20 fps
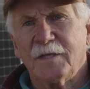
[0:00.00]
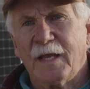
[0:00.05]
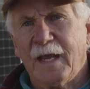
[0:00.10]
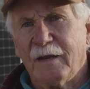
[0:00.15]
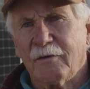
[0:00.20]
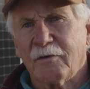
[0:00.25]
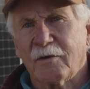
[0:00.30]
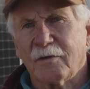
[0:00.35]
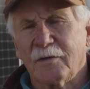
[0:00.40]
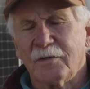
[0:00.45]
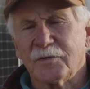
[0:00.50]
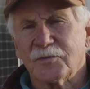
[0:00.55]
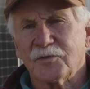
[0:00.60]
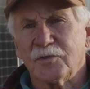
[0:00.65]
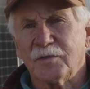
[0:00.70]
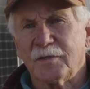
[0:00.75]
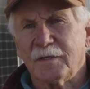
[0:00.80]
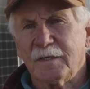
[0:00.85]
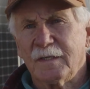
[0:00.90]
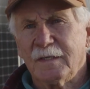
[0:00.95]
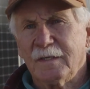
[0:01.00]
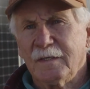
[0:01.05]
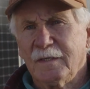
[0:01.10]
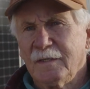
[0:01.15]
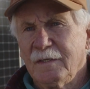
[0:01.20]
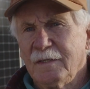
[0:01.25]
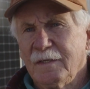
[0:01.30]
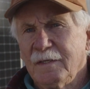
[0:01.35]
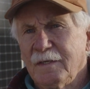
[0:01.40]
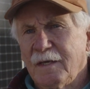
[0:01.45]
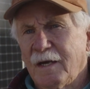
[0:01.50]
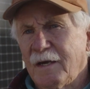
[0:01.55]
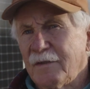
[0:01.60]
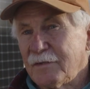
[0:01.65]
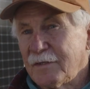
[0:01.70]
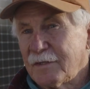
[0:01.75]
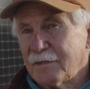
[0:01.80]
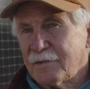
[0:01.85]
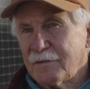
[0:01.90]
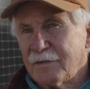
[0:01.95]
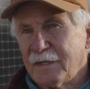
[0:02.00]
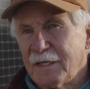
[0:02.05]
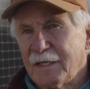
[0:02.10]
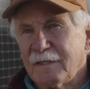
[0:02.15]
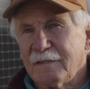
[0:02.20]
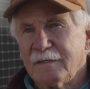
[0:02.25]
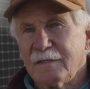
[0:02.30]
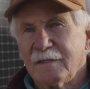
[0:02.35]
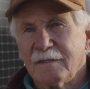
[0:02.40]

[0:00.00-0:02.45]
to agriculture. On the other hand,